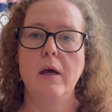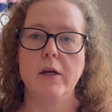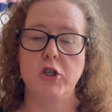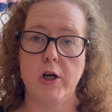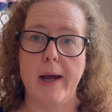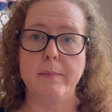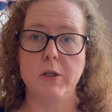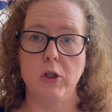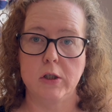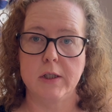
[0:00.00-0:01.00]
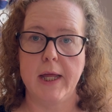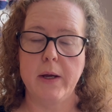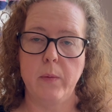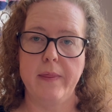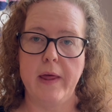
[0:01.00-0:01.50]
straps looked
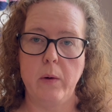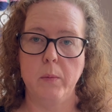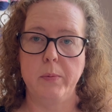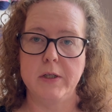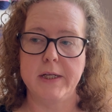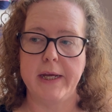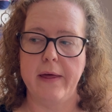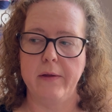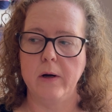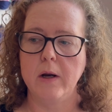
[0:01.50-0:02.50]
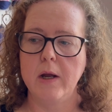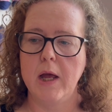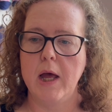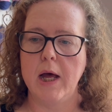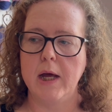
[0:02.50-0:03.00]
like when they were put together.
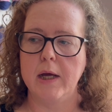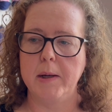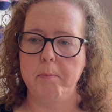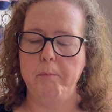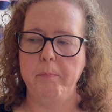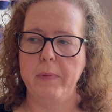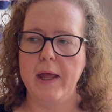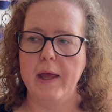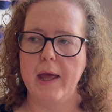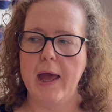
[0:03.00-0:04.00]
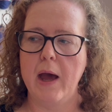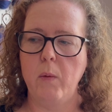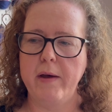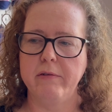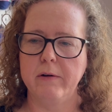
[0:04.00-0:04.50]

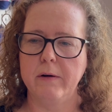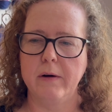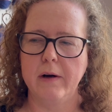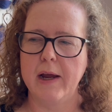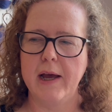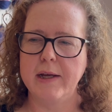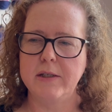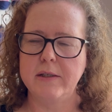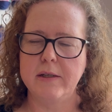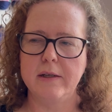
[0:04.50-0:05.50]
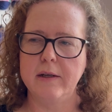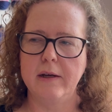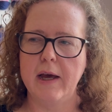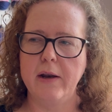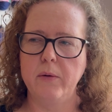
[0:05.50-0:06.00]
However,
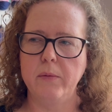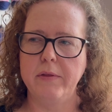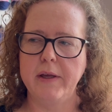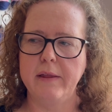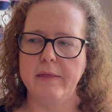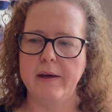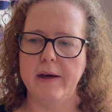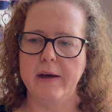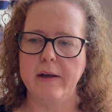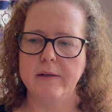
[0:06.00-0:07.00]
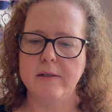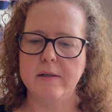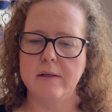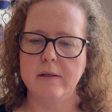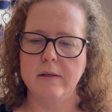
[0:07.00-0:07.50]
I don't think that
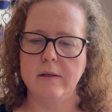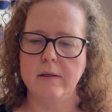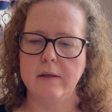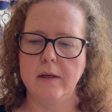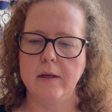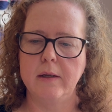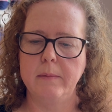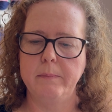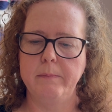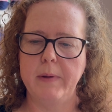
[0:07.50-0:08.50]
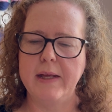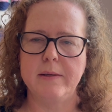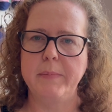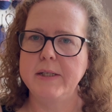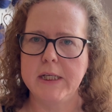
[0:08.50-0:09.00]
it's
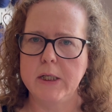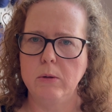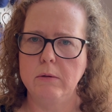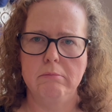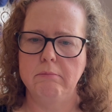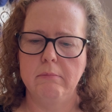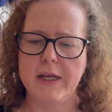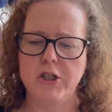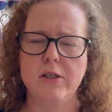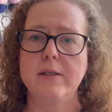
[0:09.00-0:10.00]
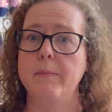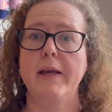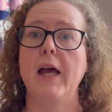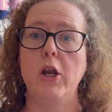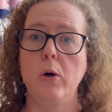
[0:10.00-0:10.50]
a big deal. It's just
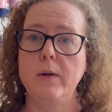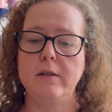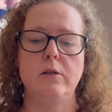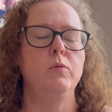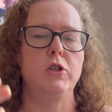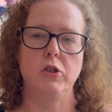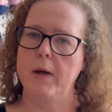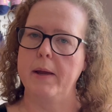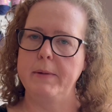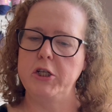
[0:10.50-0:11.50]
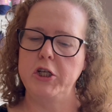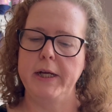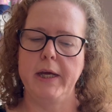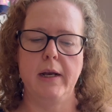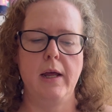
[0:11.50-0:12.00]
something I noticed, which is why I'm
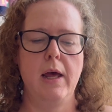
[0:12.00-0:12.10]
mentioning it.